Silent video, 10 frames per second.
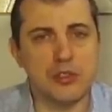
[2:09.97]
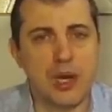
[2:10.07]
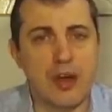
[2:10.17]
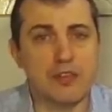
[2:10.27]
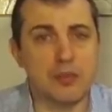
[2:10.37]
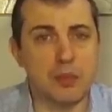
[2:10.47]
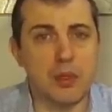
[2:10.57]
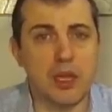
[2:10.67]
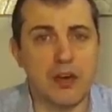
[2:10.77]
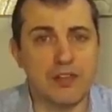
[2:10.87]
You have to
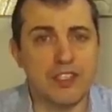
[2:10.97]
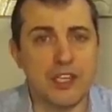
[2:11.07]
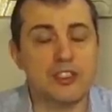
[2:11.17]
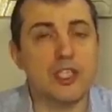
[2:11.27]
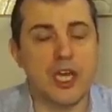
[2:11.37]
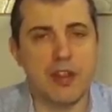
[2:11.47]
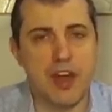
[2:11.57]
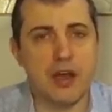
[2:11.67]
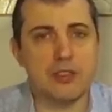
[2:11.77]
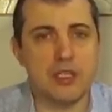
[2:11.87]
pull off essentially a
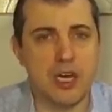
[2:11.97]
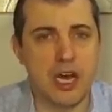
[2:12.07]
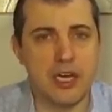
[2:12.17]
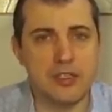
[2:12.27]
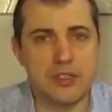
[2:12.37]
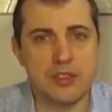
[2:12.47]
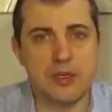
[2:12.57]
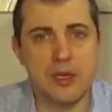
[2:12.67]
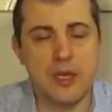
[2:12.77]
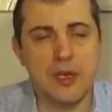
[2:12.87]
thousand heists.